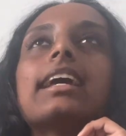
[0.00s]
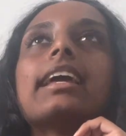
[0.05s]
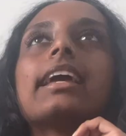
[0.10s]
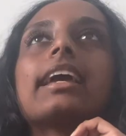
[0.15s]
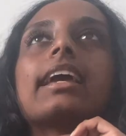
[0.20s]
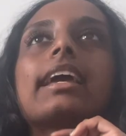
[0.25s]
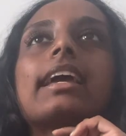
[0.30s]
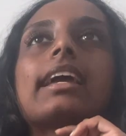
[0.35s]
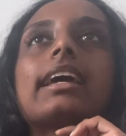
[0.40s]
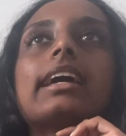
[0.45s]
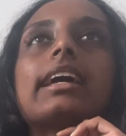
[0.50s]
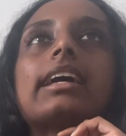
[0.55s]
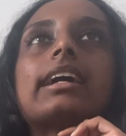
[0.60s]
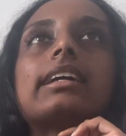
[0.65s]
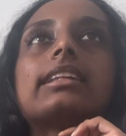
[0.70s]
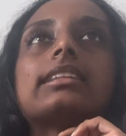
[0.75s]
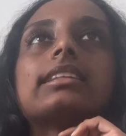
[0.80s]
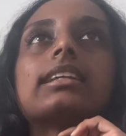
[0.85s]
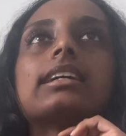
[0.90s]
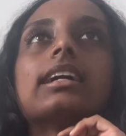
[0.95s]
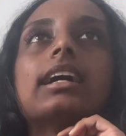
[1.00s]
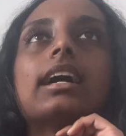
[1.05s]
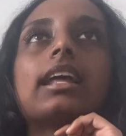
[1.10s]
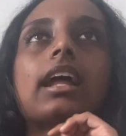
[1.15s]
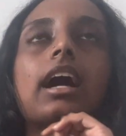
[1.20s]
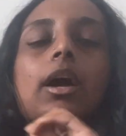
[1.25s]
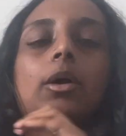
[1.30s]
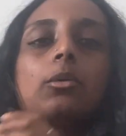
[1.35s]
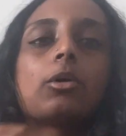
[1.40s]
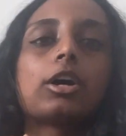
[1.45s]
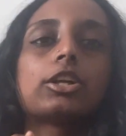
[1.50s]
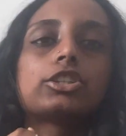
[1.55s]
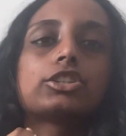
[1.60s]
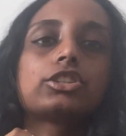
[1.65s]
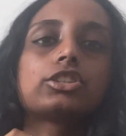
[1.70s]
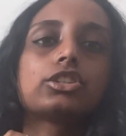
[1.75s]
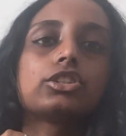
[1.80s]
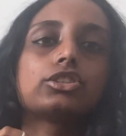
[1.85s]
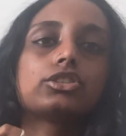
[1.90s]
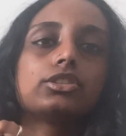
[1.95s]
And then I
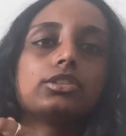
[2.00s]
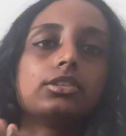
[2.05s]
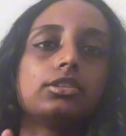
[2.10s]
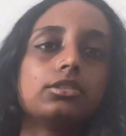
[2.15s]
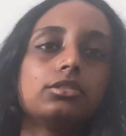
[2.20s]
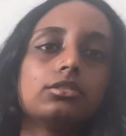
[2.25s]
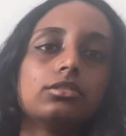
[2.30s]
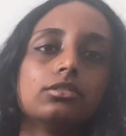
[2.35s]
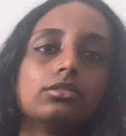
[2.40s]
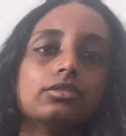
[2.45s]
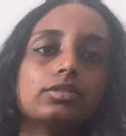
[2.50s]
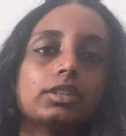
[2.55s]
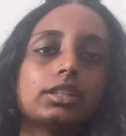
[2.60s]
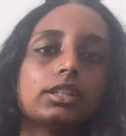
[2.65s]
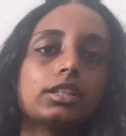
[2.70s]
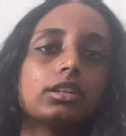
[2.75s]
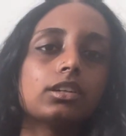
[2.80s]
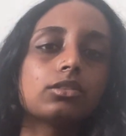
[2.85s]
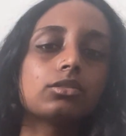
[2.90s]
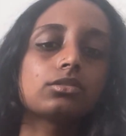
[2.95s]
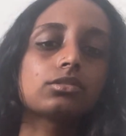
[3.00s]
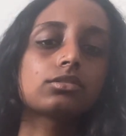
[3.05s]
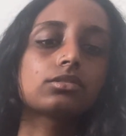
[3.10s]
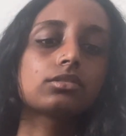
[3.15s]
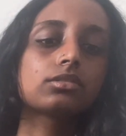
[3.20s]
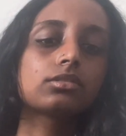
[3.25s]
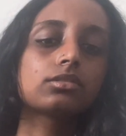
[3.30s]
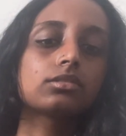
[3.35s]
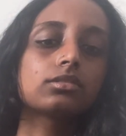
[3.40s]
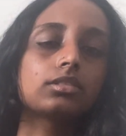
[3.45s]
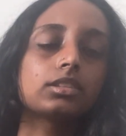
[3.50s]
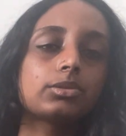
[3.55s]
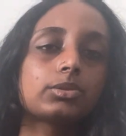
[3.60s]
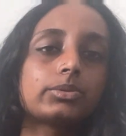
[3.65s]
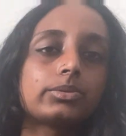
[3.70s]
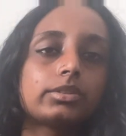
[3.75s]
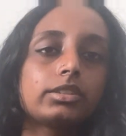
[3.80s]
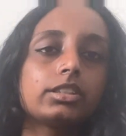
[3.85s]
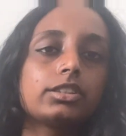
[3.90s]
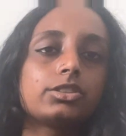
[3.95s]
watched 2 videos. They were
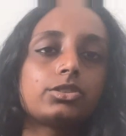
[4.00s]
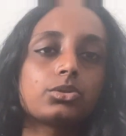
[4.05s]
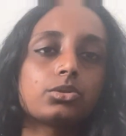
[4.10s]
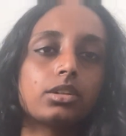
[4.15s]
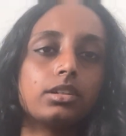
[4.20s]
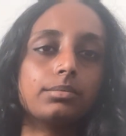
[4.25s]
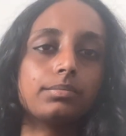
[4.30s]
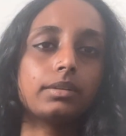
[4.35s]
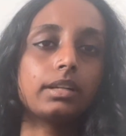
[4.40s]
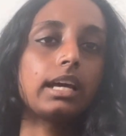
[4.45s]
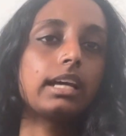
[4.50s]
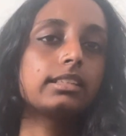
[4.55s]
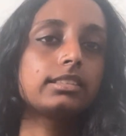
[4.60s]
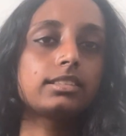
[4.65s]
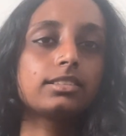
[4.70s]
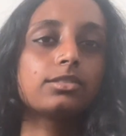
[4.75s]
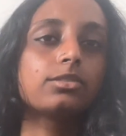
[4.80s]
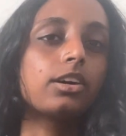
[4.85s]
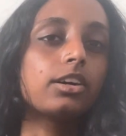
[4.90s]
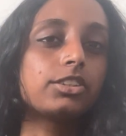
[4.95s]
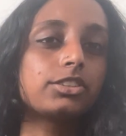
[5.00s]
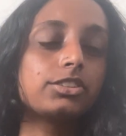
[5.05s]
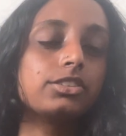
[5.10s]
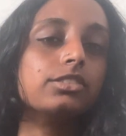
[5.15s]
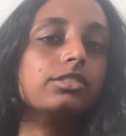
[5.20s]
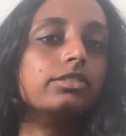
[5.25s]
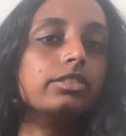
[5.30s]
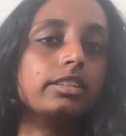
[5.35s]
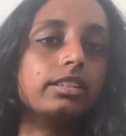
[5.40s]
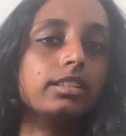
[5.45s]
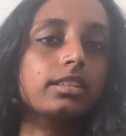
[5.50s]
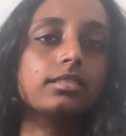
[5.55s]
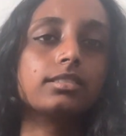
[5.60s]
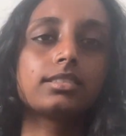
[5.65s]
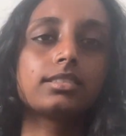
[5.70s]
really short, but I still watched 2 videos.